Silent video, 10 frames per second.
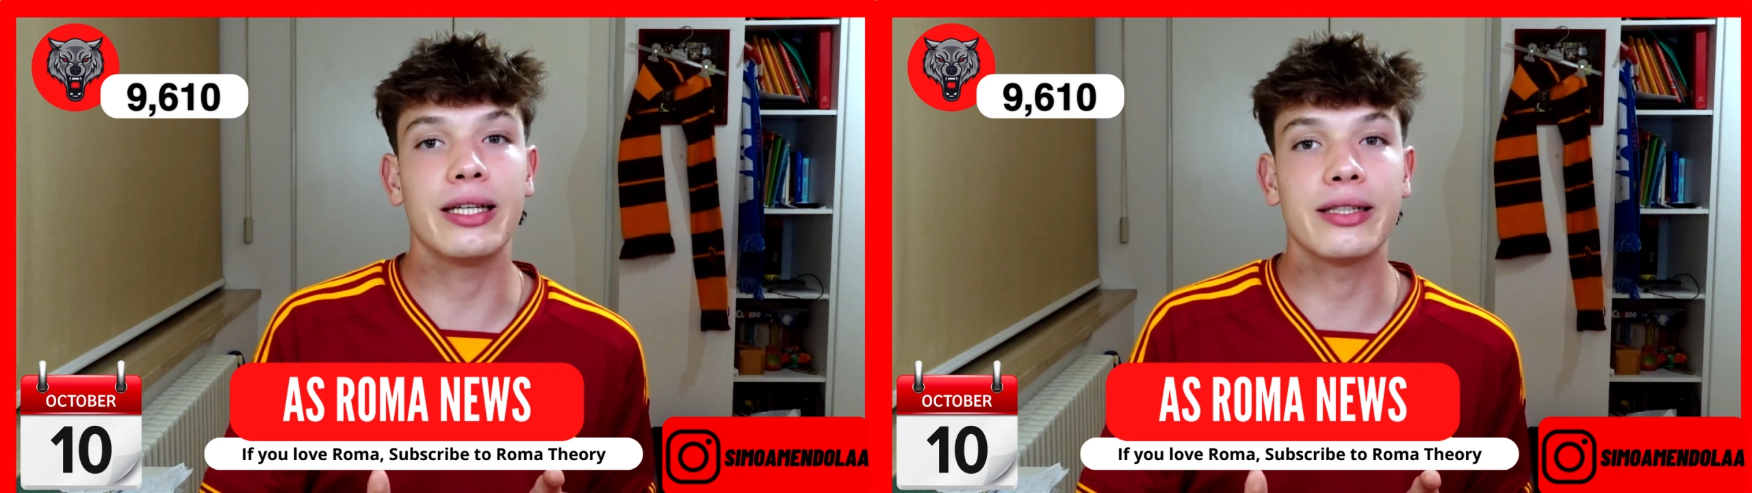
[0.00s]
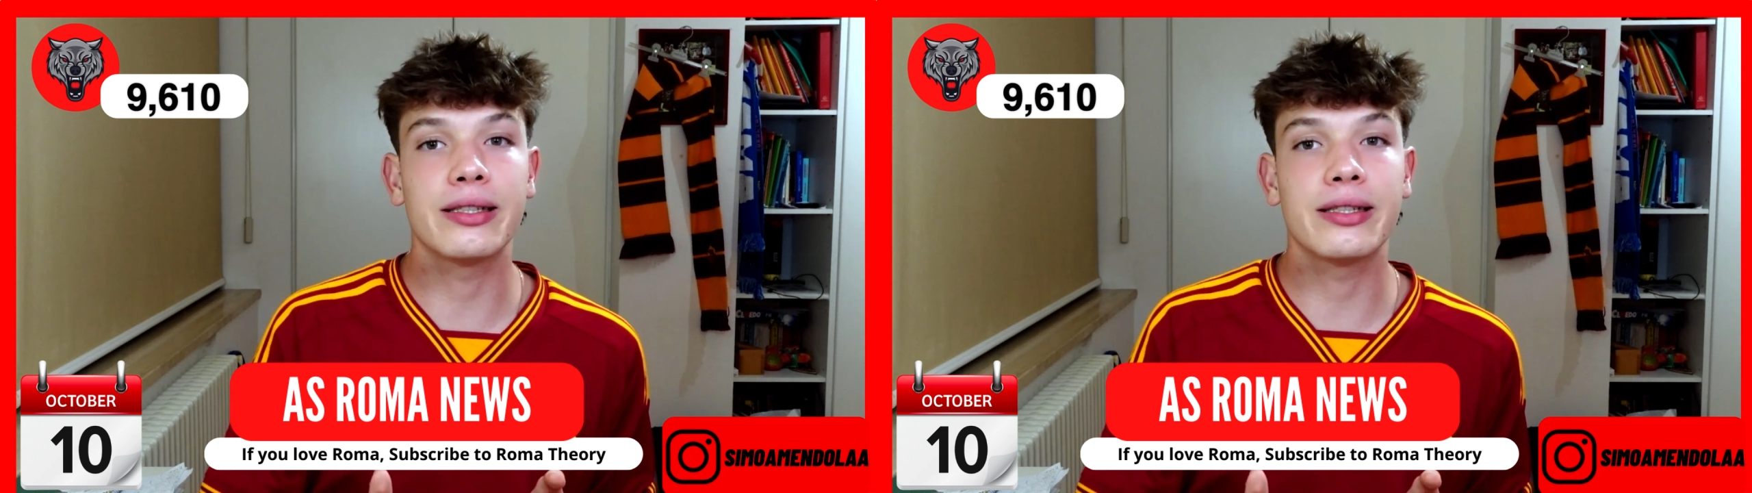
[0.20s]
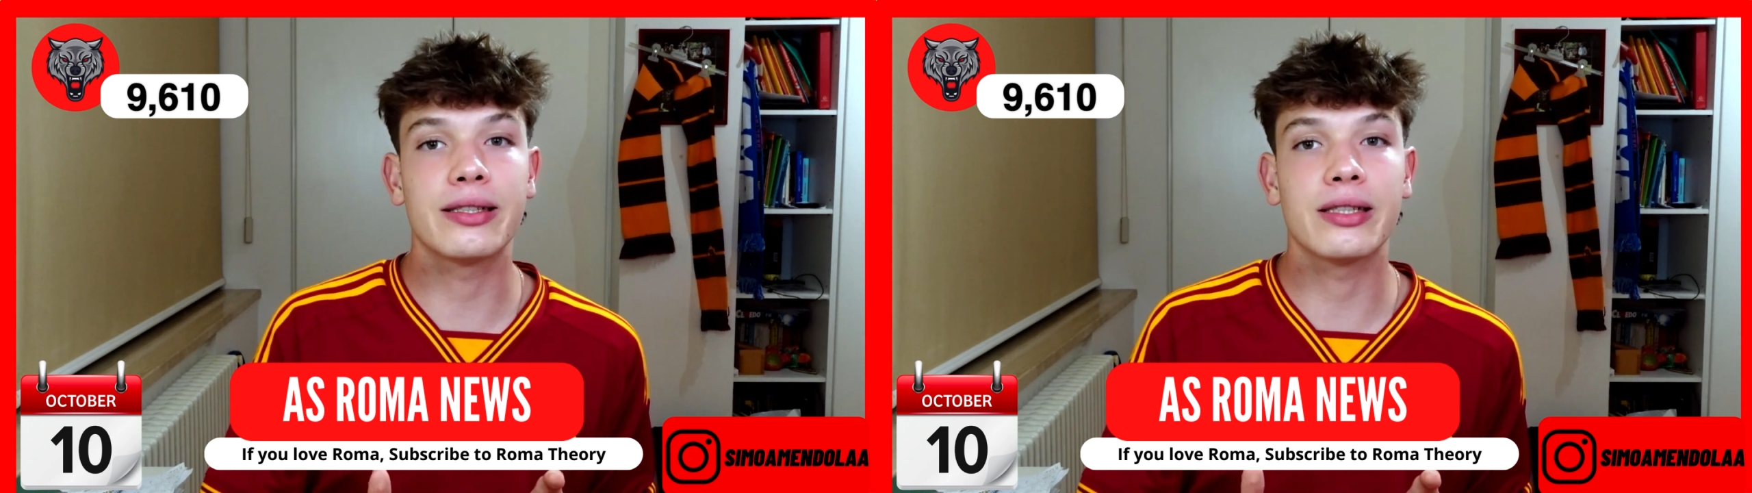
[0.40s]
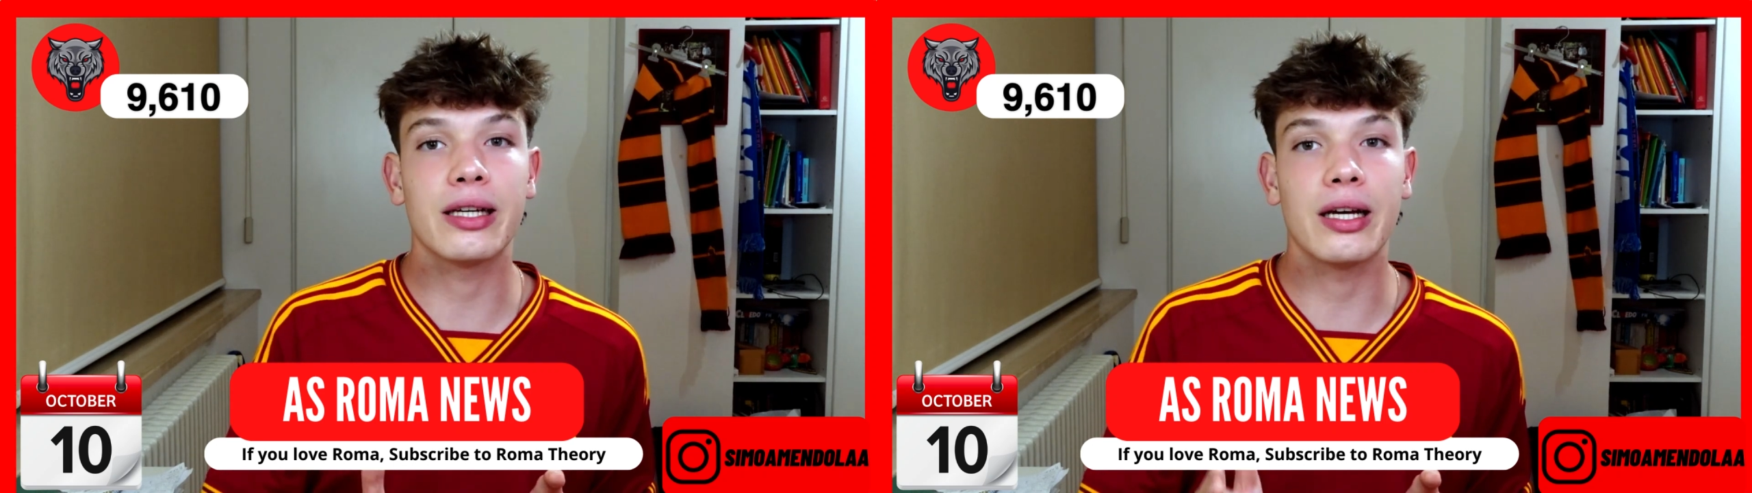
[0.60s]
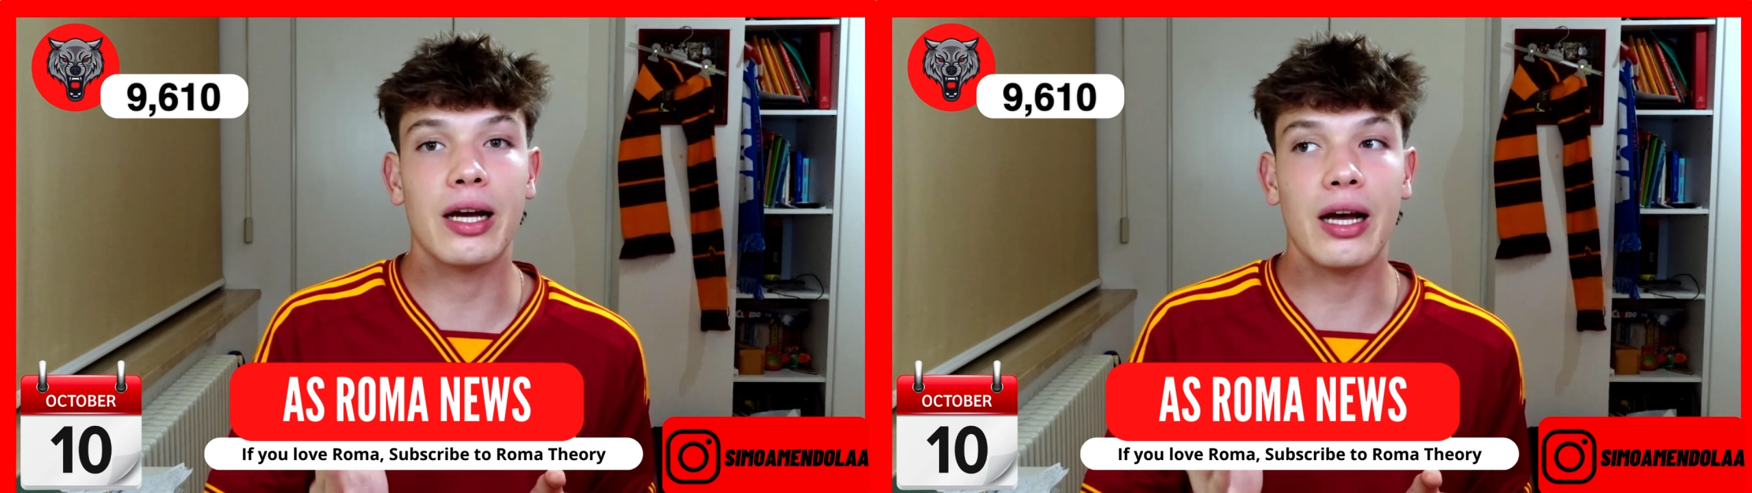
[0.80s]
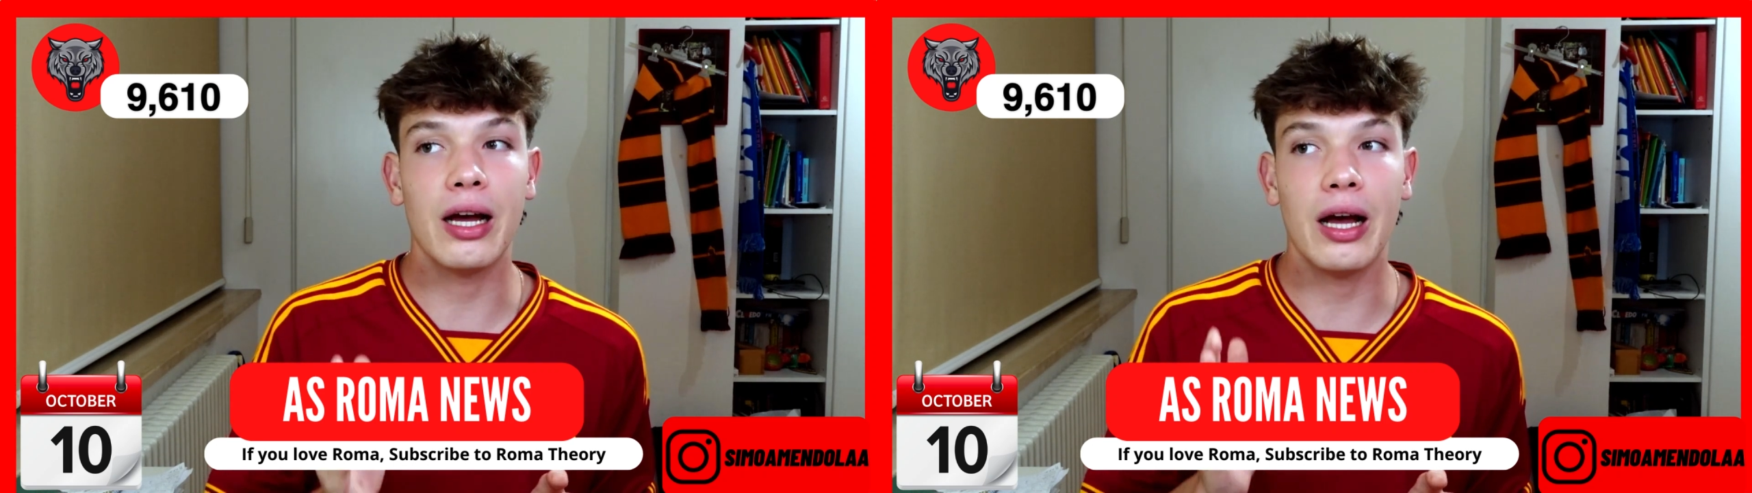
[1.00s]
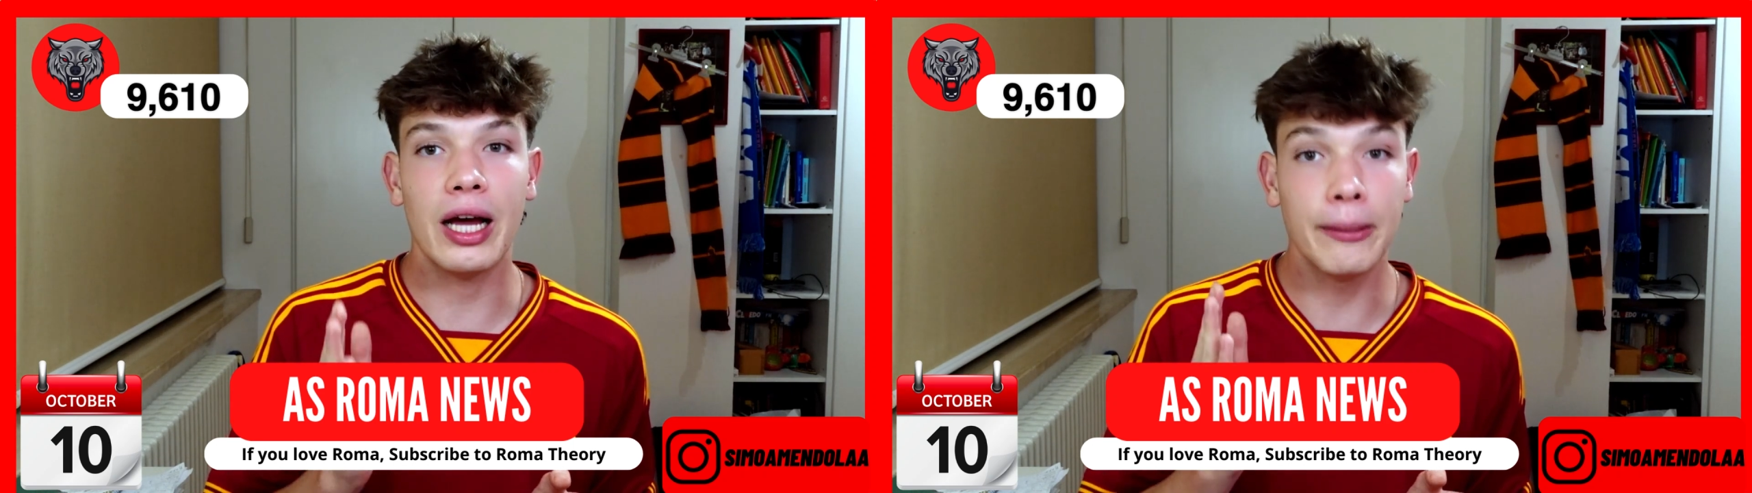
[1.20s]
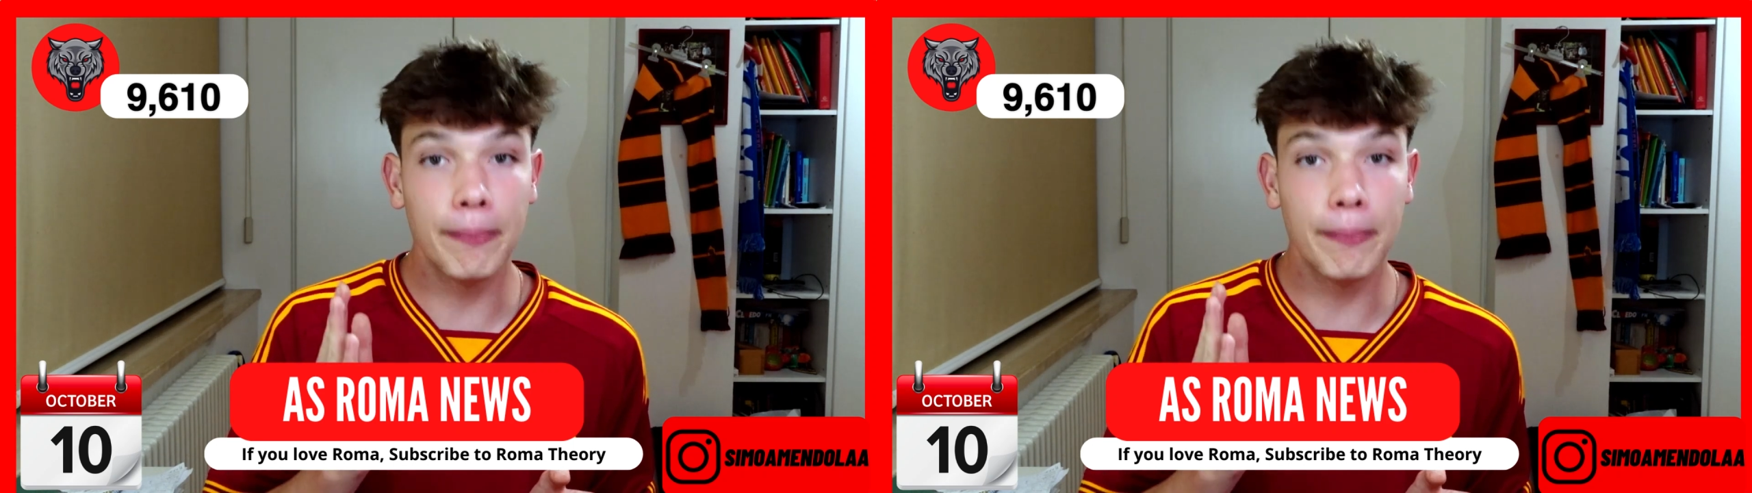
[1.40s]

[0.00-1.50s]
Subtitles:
is an